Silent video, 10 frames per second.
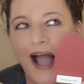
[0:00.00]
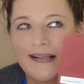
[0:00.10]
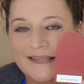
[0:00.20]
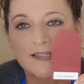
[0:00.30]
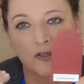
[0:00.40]

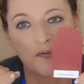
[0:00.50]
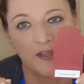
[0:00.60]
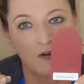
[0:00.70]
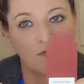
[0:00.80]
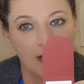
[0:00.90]
I still
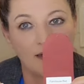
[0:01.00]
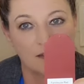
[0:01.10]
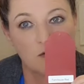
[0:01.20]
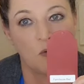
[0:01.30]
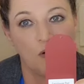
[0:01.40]
think red
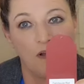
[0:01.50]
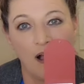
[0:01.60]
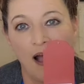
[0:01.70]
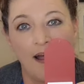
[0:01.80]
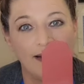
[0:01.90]
is
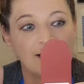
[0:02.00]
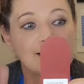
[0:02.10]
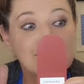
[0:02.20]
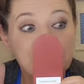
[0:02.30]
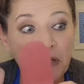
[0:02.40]
cool, on, uh,
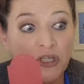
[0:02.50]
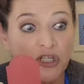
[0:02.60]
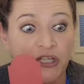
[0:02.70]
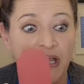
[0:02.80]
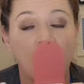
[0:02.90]

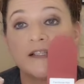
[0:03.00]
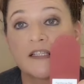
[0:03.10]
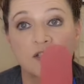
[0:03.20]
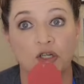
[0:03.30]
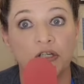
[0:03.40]
especially on
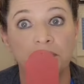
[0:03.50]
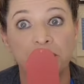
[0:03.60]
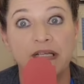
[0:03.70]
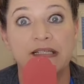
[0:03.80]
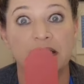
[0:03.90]
certain
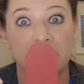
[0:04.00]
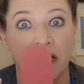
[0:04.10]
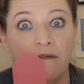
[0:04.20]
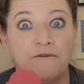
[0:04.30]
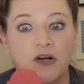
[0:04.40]
pieces
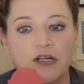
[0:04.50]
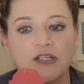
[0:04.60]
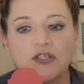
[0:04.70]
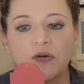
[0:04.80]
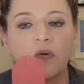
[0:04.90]
of
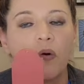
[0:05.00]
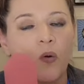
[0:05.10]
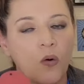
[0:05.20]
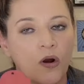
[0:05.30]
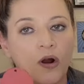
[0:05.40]
furniture
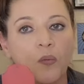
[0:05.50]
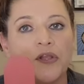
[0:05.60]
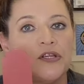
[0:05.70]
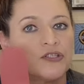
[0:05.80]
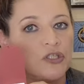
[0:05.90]
or
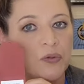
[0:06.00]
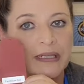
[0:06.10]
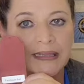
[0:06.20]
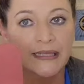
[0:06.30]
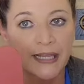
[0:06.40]
when you're
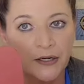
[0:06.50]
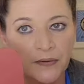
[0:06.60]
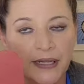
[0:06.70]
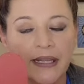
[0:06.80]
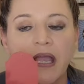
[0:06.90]
doing
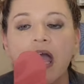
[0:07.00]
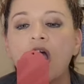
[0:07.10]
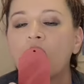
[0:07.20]
layering,